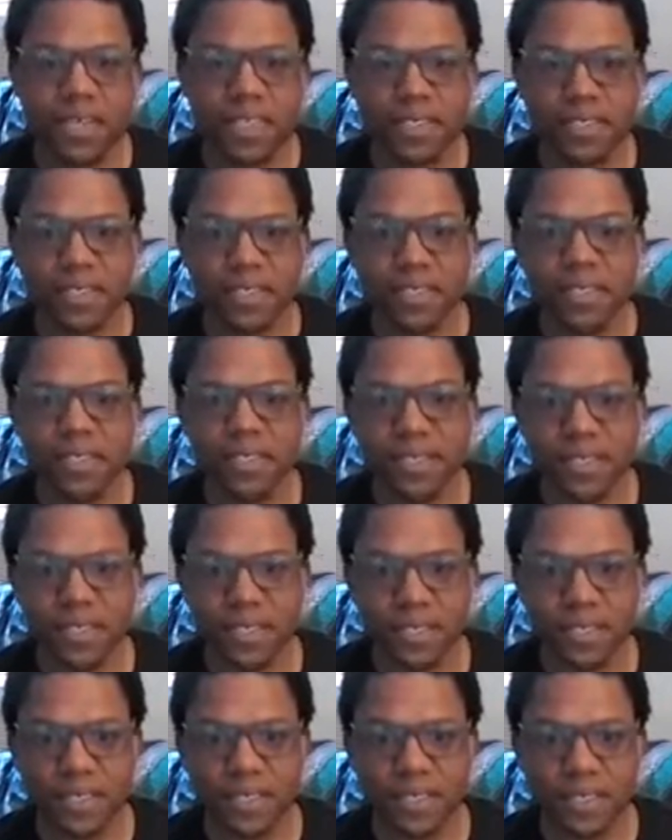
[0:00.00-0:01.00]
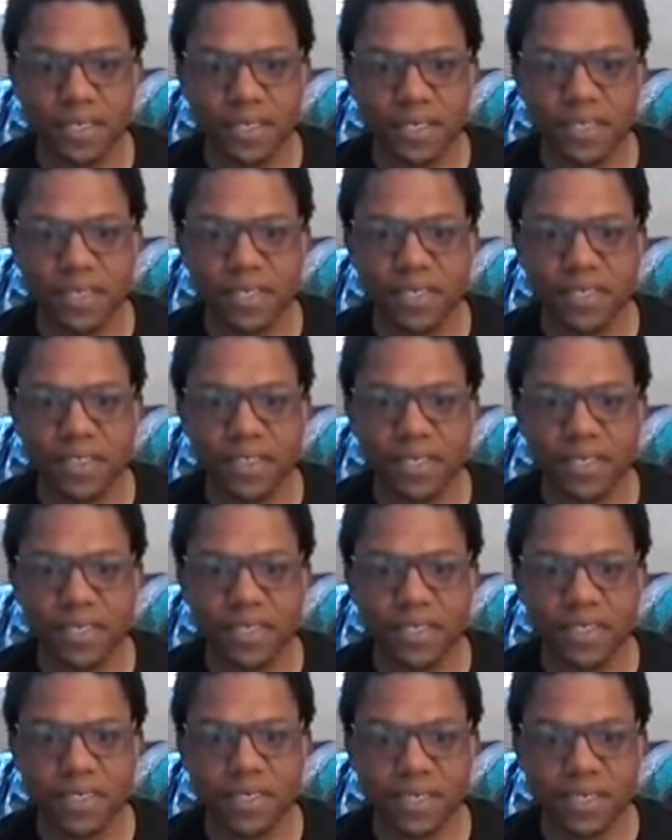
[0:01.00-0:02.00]

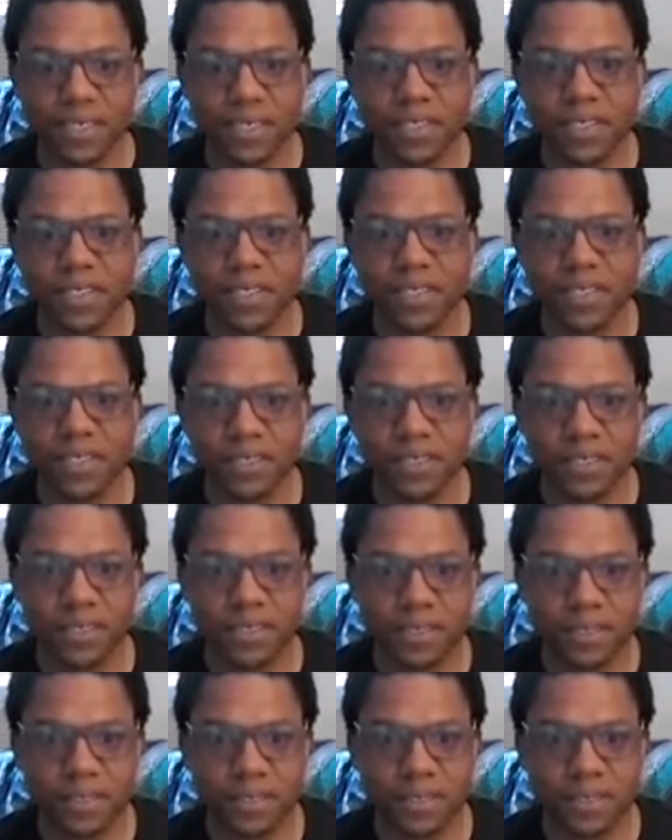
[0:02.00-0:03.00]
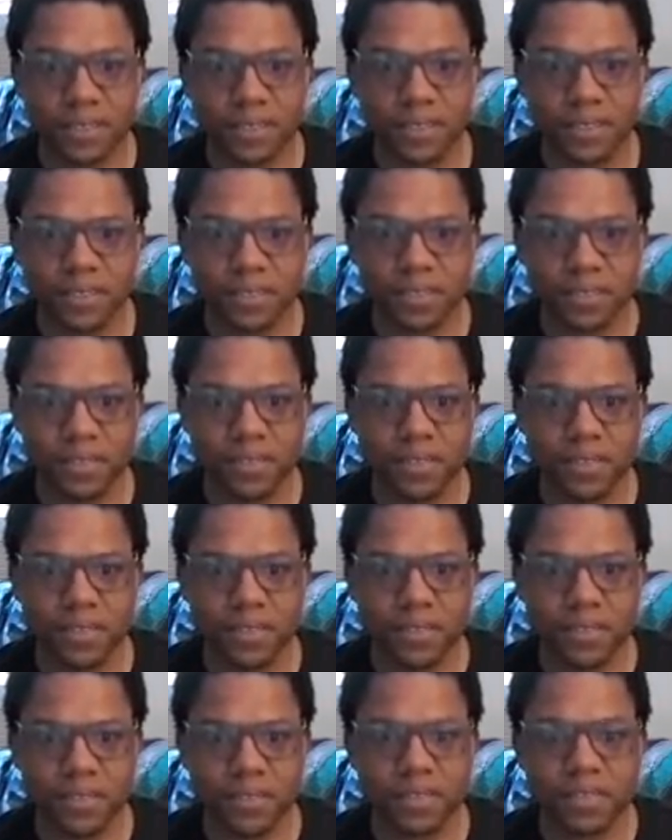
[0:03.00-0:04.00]

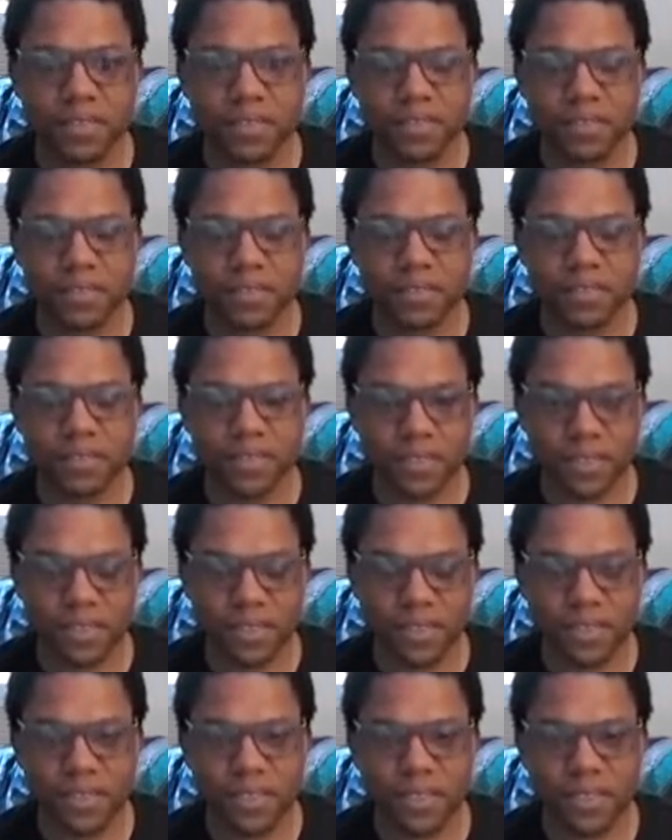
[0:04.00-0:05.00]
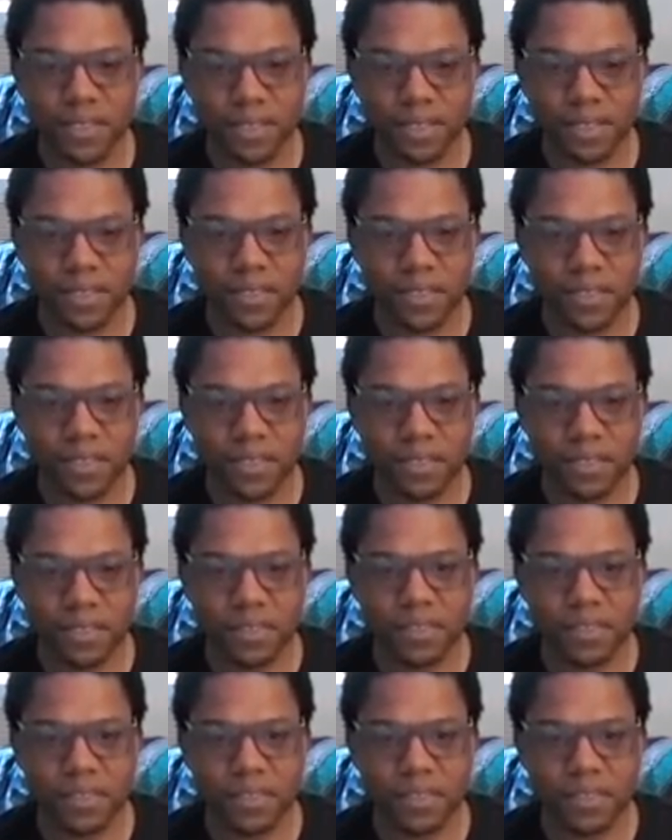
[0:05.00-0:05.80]
The person shown says nothing.